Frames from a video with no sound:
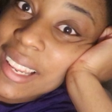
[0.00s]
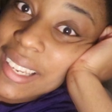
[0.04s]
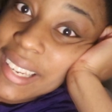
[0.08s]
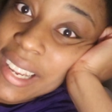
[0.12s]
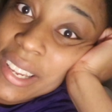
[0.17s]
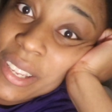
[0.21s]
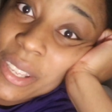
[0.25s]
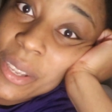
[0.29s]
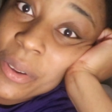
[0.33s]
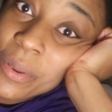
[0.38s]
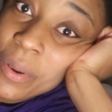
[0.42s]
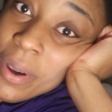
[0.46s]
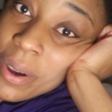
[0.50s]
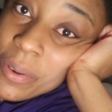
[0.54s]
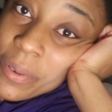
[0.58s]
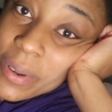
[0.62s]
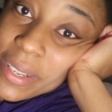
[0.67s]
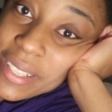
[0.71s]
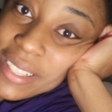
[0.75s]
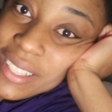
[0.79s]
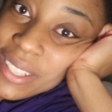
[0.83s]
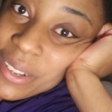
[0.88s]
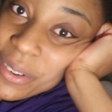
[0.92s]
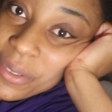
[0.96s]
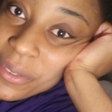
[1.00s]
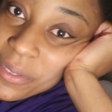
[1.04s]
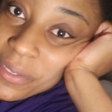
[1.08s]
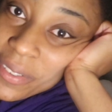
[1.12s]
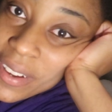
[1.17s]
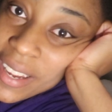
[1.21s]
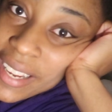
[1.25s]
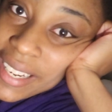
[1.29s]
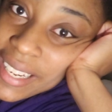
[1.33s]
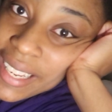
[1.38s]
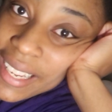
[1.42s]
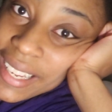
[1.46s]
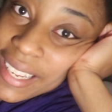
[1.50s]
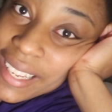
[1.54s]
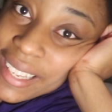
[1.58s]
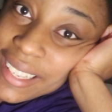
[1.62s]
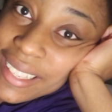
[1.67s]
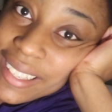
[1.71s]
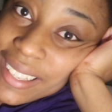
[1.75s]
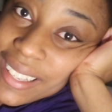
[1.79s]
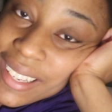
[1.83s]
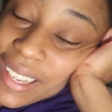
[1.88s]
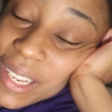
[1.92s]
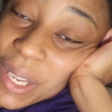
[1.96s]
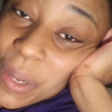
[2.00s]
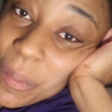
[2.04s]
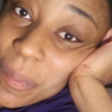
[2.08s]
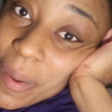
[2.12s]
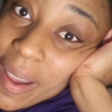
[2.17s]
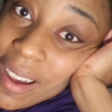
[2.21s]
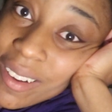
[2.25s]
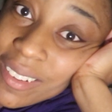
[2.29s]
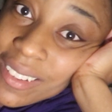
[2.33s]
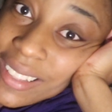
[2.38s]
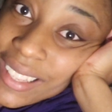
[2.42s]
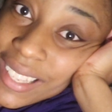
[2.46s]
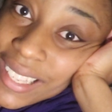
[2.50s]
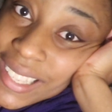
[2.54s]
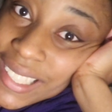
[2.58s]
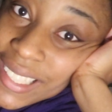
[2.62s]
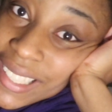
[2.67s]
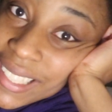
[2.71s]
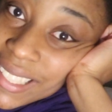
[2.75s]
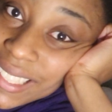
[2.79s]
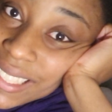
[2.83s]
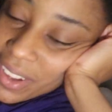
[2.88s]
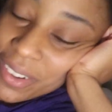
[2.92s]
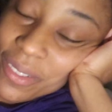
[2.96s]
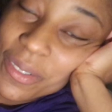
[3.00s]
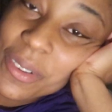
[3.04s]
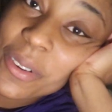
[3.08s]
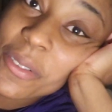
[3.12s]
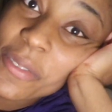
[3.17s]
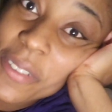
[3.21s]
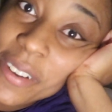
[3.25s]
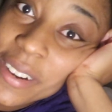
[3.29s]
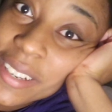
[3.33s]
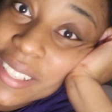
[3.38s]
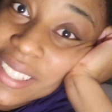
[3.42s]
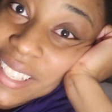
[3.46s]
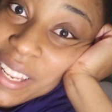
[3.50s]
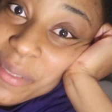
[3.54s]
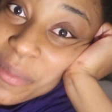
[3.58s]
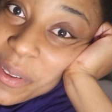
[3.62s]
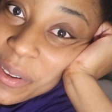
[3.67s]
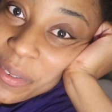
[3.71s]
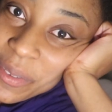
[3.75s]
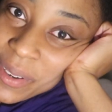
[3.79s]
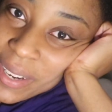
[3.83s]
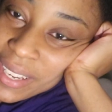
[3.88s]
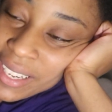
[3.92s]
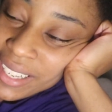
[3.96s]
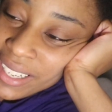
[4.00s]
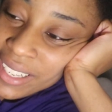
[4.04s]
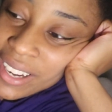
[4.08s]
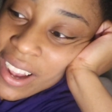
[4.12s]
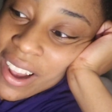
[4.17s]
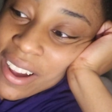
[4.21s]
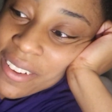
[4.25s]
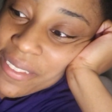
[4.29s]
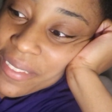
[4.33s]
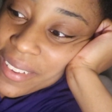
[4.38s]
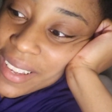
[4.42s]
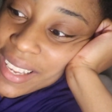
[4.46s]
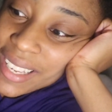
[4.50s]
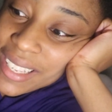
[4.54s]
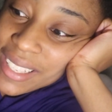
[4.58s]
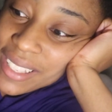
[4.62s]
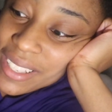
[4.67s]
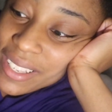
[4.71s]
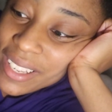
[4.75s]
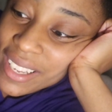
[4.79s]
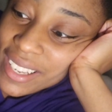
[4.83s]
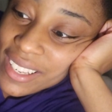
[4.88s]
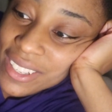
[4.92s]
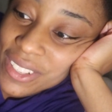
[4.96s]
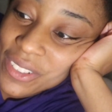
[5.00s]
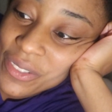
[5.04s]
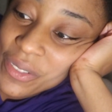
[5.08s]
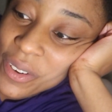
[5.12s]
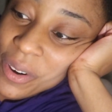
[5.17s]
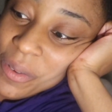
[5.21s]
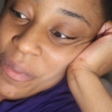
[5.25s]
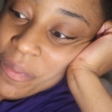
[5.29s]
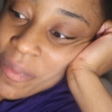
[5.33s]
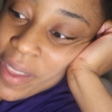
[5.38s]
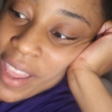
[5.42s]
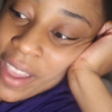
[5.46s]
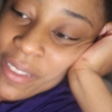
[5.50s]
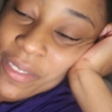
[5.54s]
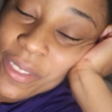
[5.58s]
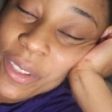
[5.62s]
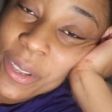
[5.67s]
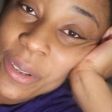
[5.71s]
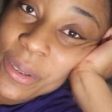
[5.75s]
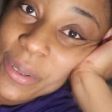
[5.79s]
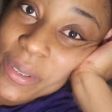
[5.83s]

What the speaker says: Now you all, what's so funny about this? Well, first let me read it off. It's from Matthew